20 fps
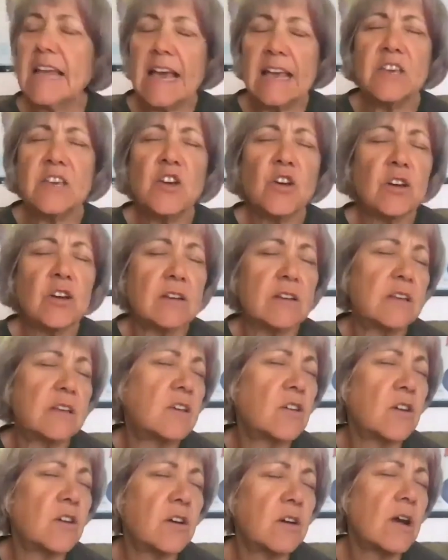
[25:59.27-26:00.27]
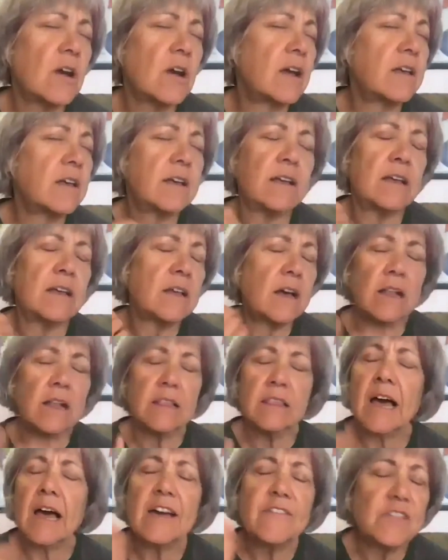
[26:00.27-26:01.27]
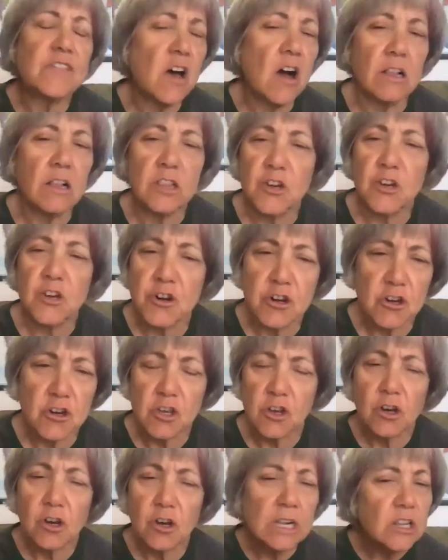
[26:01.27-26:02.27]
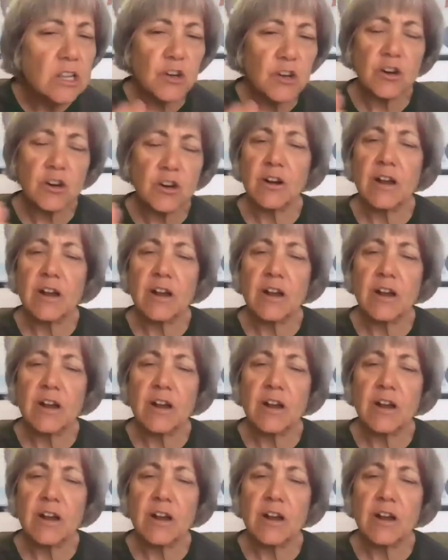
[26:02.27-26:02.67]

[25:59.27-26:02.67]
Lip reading: you're a lifelong learner. You're gonna learn